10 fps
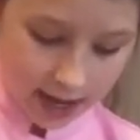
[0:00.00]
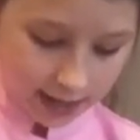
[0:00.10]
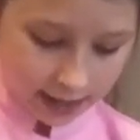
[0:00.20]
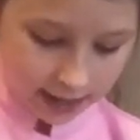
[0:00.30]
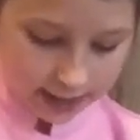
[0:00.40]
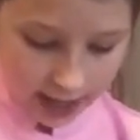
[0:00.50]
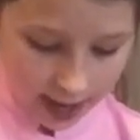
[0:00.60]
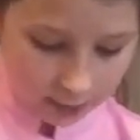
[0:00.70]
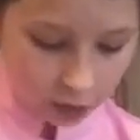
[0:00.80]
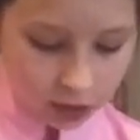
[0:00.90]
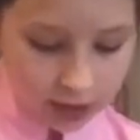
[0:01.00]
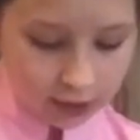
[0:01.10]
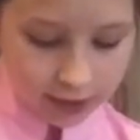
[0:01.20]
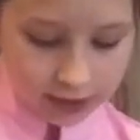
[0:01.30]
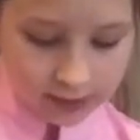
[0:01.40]
And I'm only
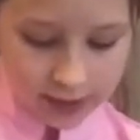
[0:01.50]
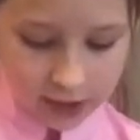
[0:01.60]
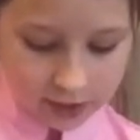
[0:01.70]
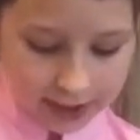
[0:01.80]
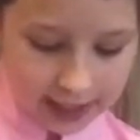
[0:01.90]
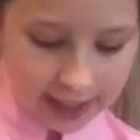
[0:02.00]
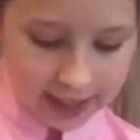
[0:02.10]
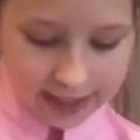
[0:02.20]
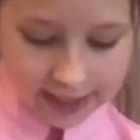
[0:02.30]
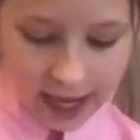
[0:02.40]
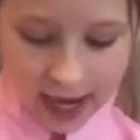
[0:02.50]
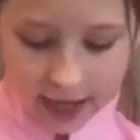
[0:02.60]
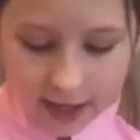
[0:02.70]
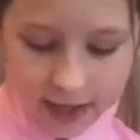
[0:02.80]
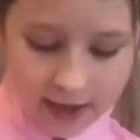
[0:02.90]
going to be doing the
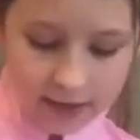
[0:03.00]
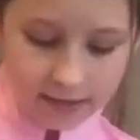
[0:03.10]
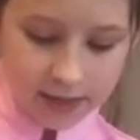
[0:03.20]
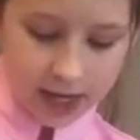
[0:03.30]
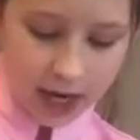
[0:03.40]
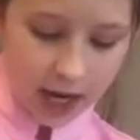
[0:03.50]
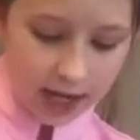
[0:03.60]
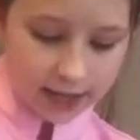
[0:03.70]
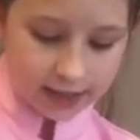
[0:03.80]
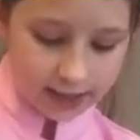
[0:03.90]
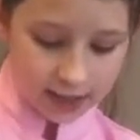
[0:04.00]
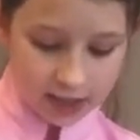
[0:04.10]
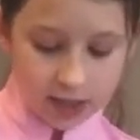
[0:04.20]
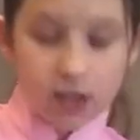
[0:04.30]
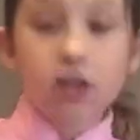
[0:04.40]
inside because
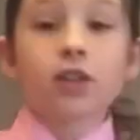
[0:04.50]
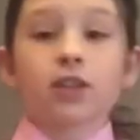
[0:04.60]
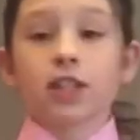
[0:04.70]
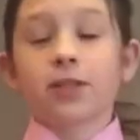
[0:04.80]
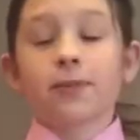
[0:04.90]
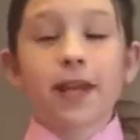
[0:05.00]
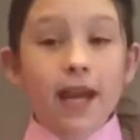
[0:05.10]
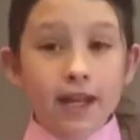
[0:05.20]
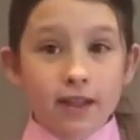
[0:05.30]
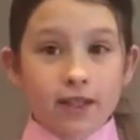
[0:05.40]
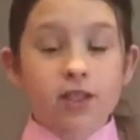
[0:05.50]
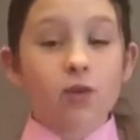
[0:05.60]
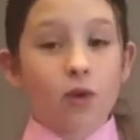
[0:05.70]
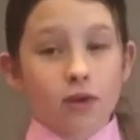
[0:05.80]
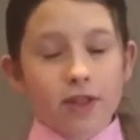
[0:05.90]
the spaghetti
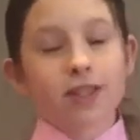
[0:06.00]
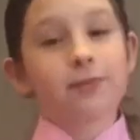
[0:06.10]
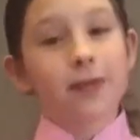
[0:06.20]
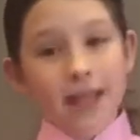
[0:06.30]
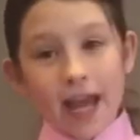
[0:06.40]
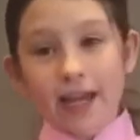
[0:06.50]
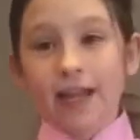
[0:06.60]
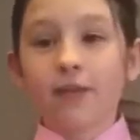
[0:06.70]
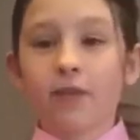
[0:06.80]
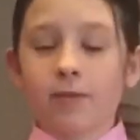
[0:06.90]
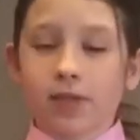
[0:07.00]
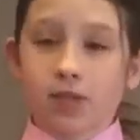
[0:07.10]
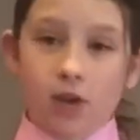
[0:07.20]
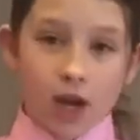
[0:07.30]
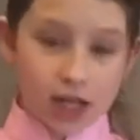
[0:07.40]
from the
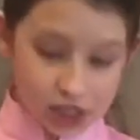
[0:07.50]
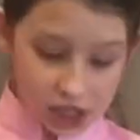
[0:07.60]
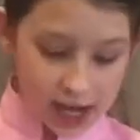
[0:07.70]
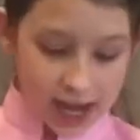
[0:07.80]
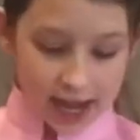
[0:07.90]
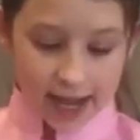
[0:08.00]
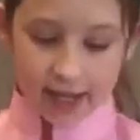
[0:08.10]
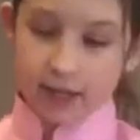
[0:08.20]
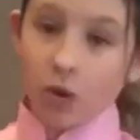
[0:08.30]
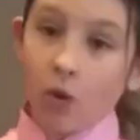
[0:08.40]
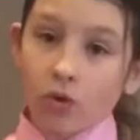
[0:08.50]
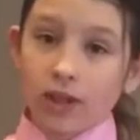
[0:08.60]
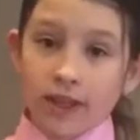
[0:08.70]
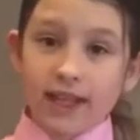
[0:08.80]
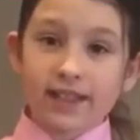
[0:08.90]
squash is only
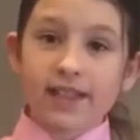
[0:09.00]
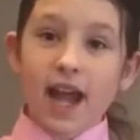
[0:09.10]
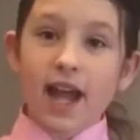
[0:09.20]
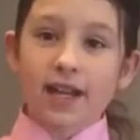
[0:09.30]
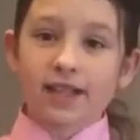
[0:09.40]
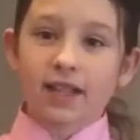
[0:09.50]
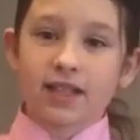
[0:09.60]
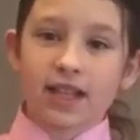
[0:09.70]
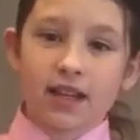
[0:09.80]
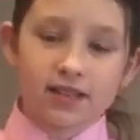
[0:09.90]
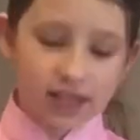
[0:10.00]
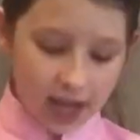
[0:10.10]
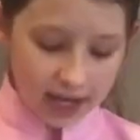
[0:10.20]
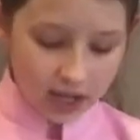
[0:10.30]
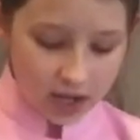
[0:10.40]
the inside, it's not the
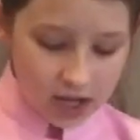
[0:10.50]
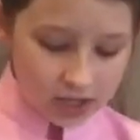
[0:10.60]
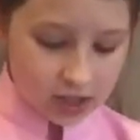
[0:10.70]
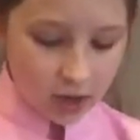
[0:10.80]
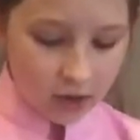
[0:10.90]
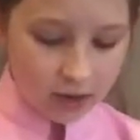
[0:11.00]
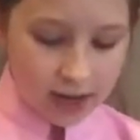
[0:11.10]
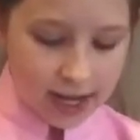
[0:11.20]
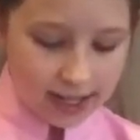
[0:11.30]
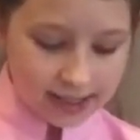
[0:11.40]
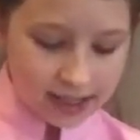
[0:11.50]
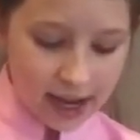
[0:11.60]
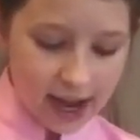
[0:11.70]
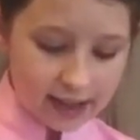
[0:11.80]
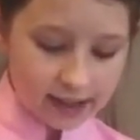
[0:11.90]
outside. So it's not
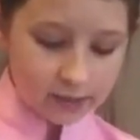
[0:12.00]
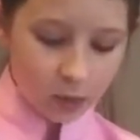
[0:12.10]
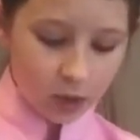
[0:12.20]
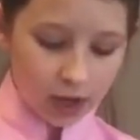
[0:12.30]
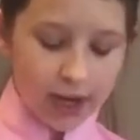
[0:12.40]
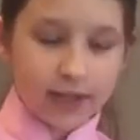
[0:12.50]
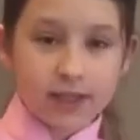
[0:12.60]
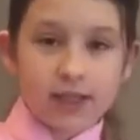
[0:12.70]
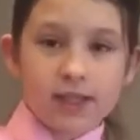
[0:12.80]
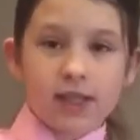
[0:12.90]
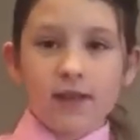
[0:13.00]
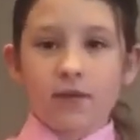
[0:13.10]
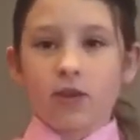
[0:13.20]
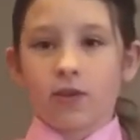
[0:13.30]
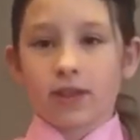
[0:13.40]
as important
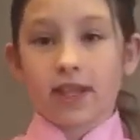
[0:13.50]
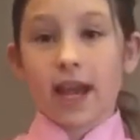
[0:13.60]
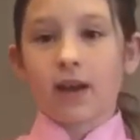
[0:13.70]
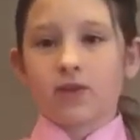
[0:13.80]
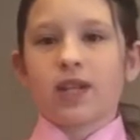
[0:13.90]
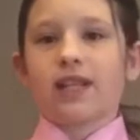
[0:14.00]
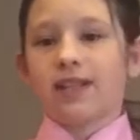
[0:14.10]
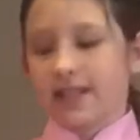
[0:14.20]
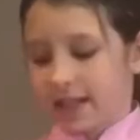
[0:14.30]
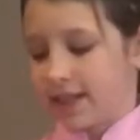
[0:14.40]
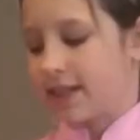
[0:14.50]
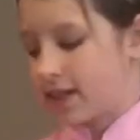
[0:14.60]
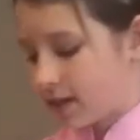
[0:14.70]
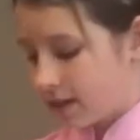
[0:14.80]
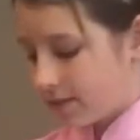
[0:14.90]
if you don't get the outside
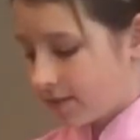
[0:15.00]
seasoned.